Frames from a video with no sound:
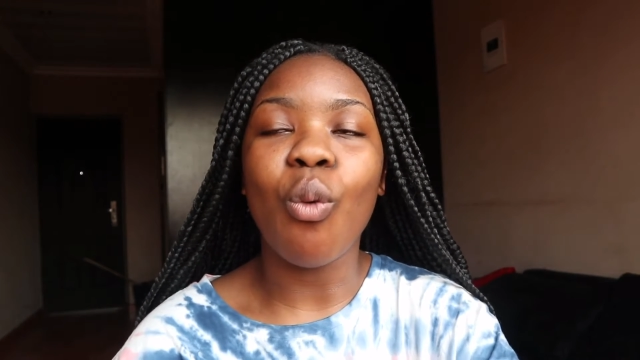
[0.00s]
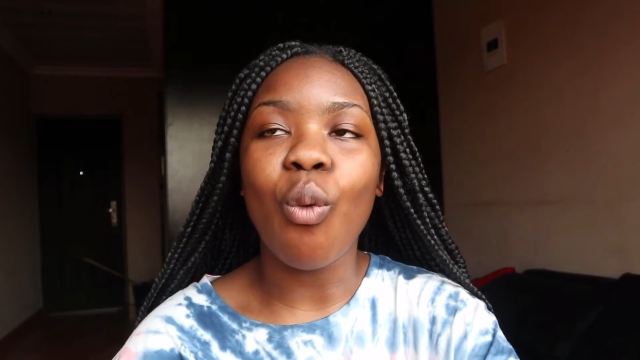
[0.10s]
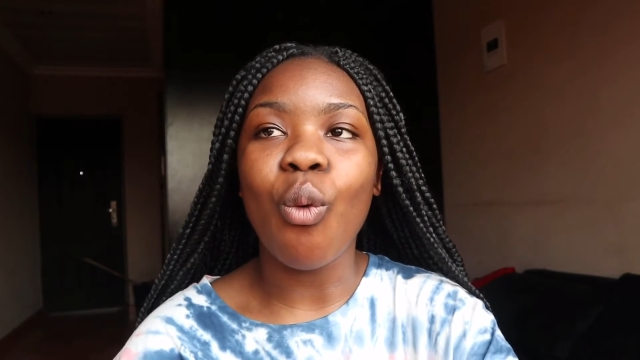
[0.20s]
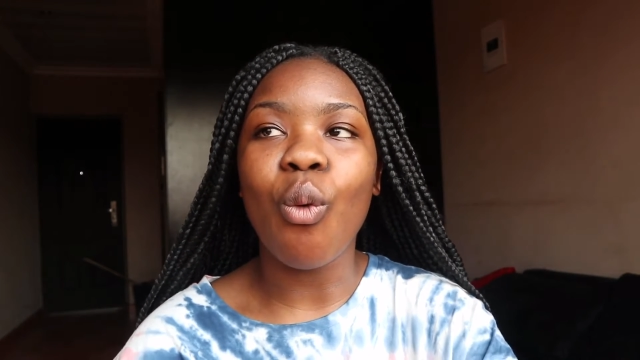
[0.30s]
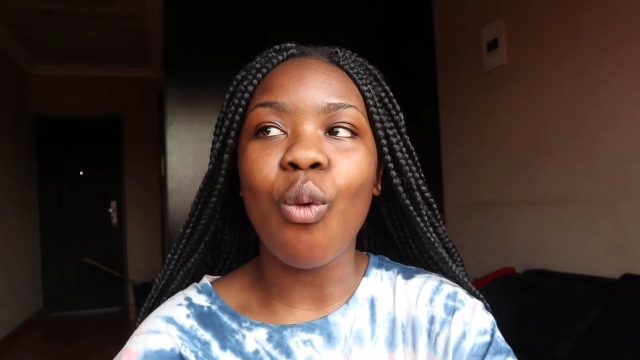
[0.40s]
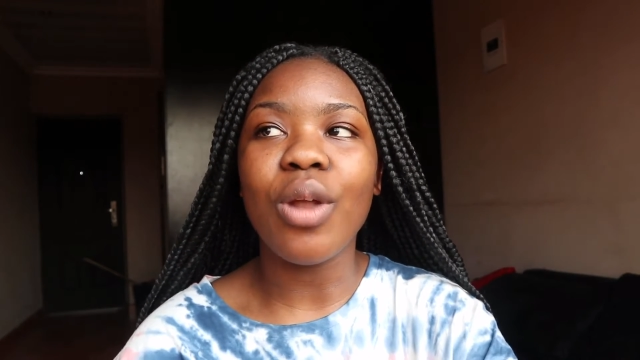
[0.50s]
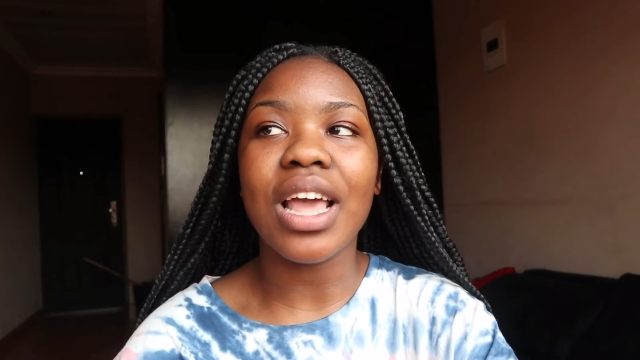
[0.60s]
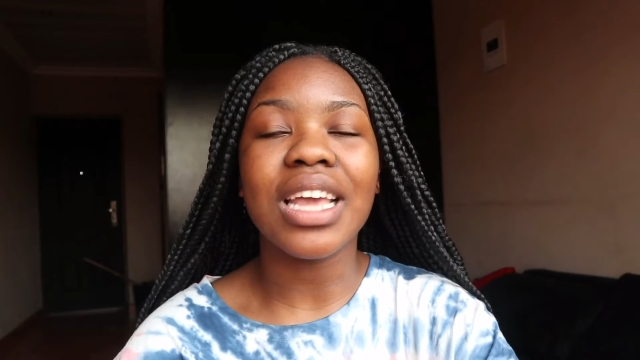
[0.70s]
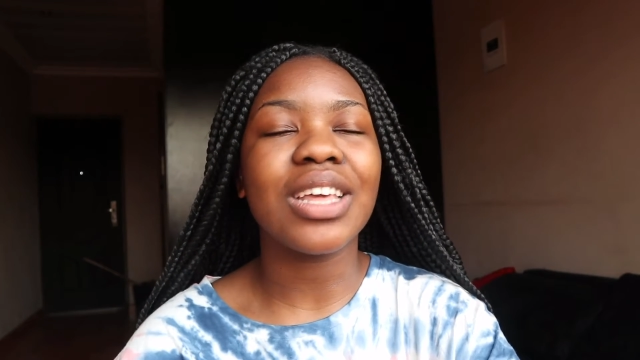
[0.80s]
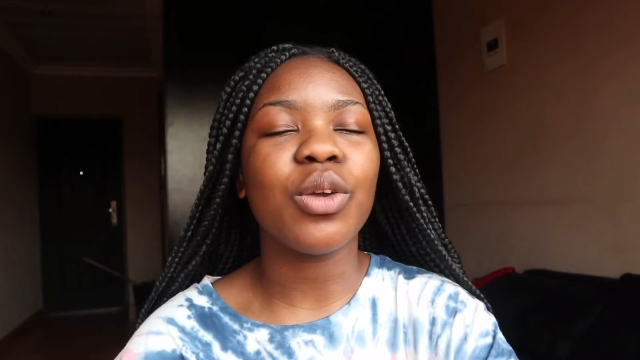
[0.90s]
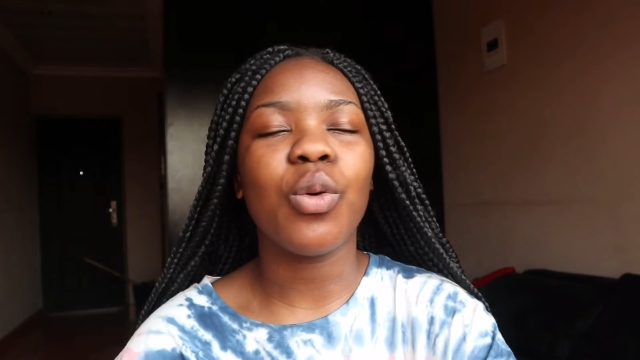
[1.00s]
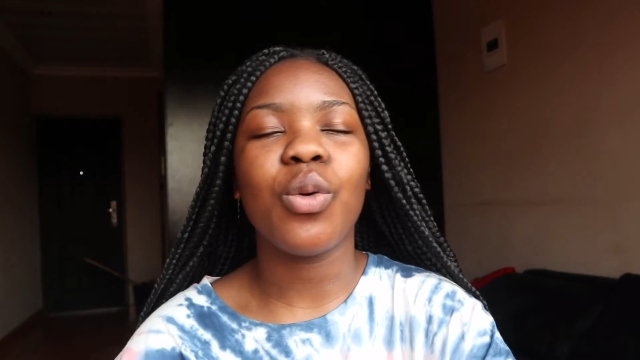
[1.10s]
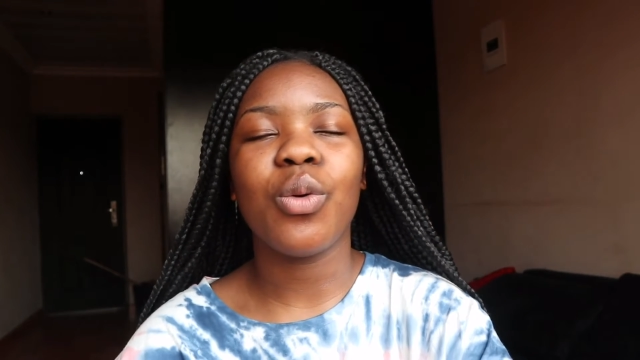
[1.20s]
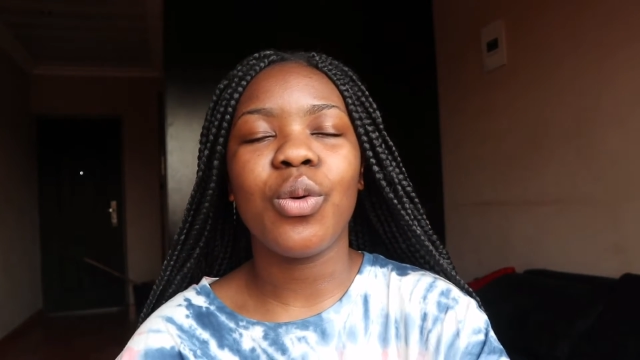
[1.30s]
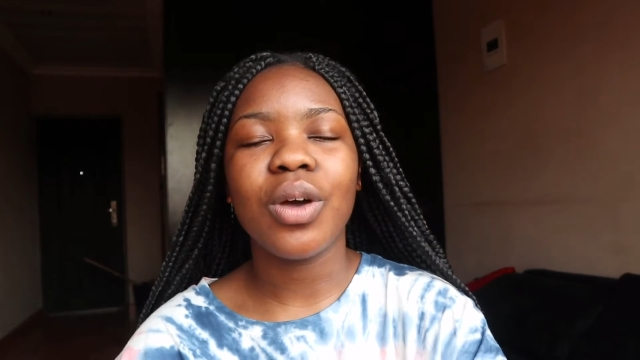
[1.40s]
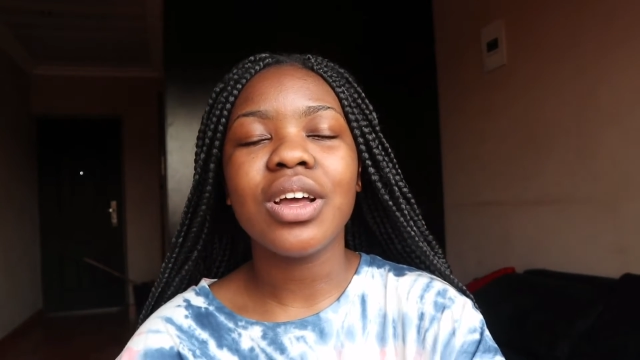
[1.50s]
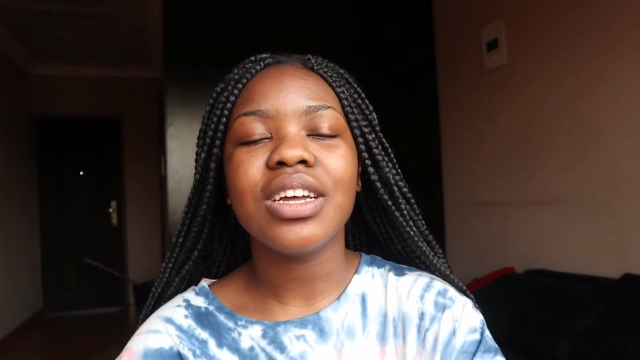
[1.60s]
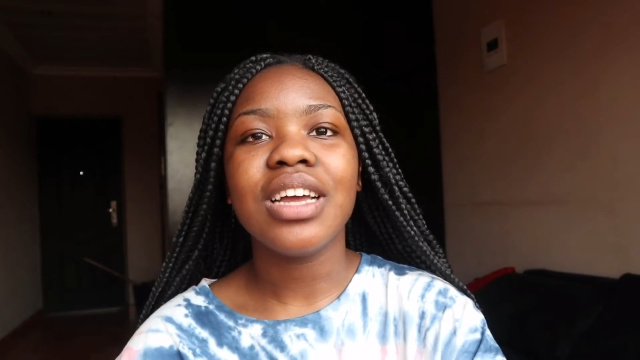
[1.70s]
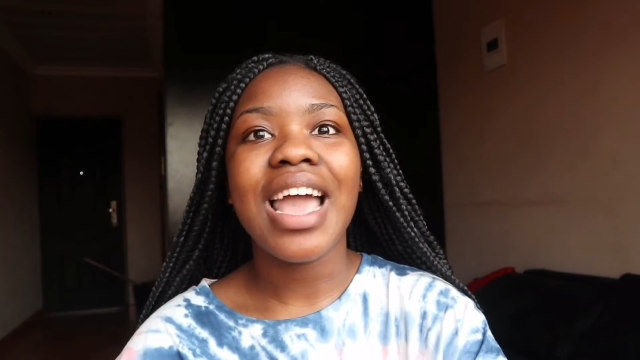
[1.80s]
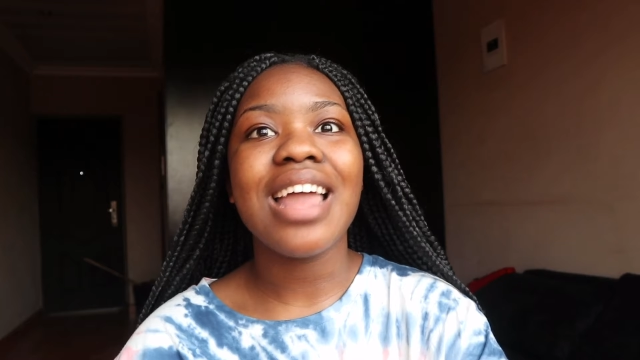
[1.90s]
like,
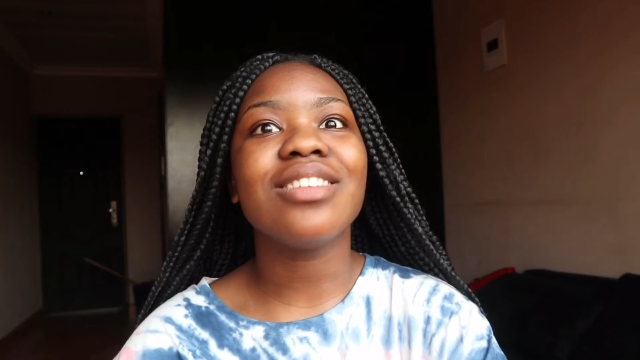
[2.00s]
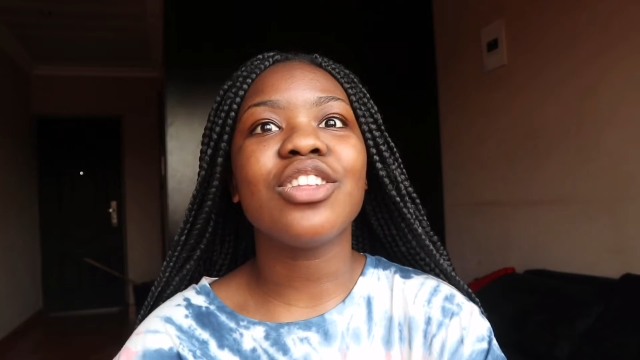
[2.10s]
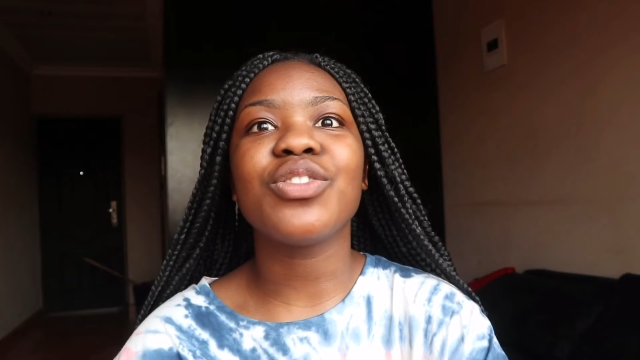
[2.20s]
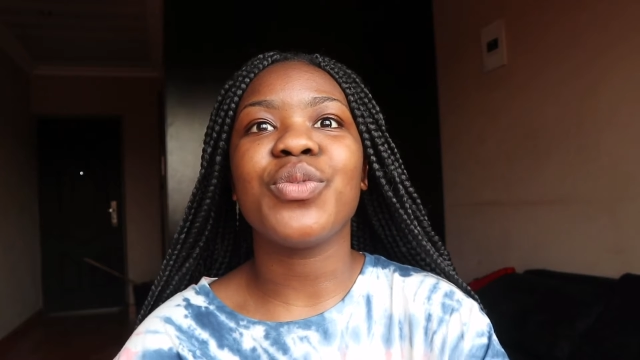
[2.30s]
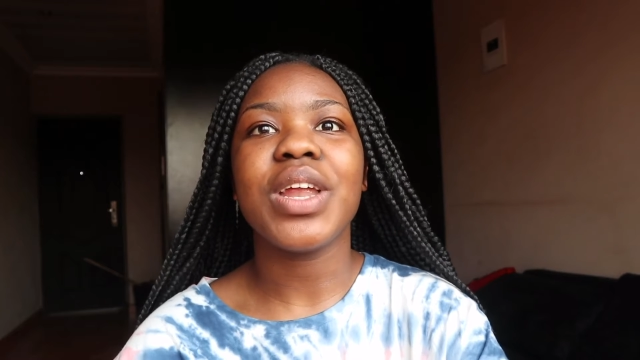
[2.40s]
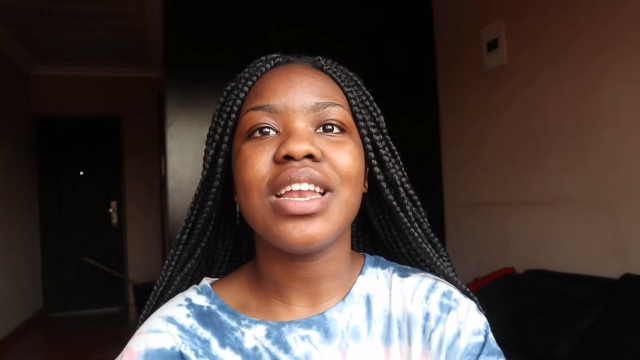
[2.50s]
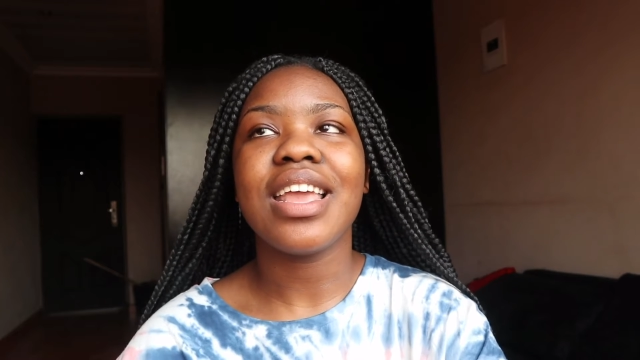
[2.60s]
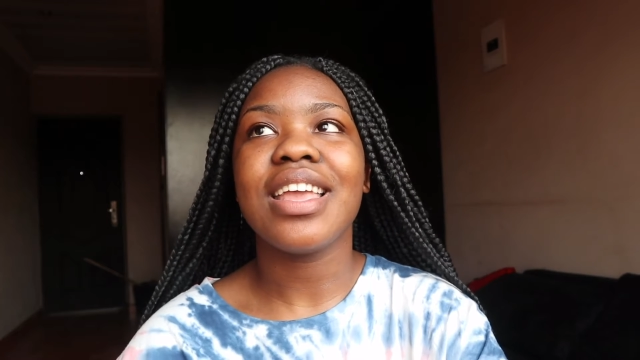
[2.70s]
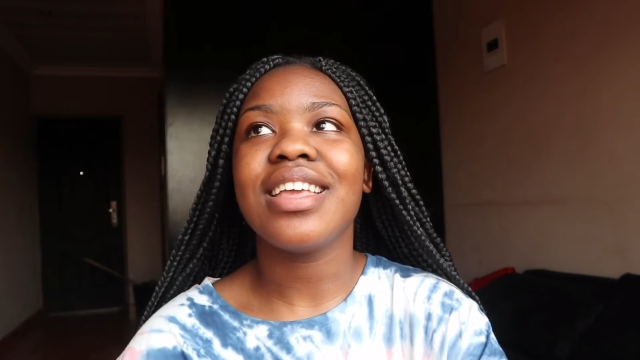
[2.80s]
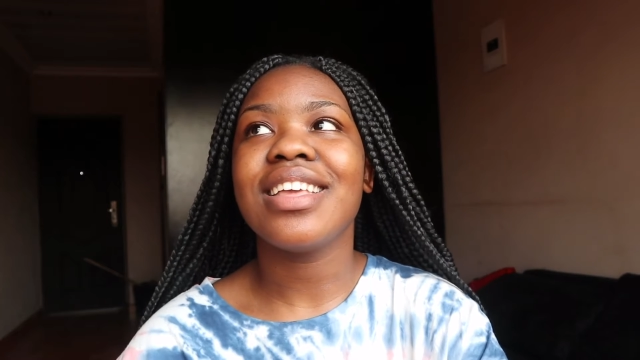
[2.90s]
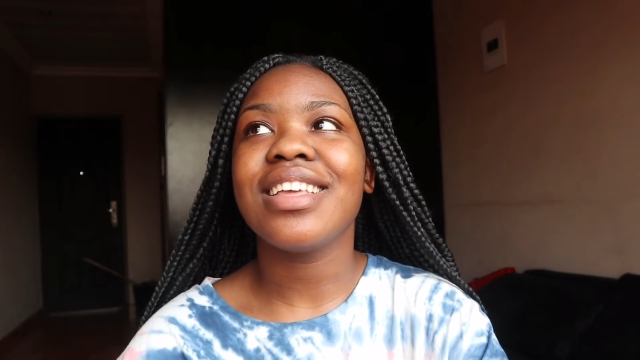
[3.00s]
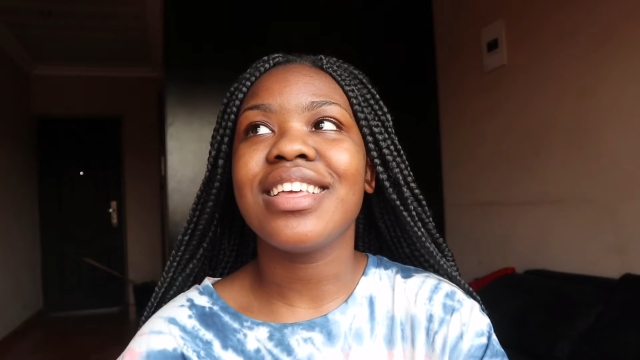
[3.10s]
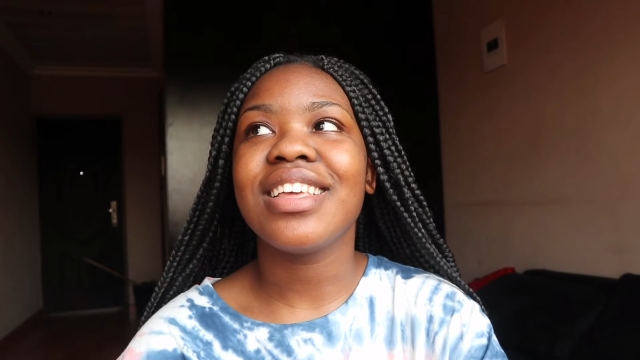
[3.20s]
and it starts raining.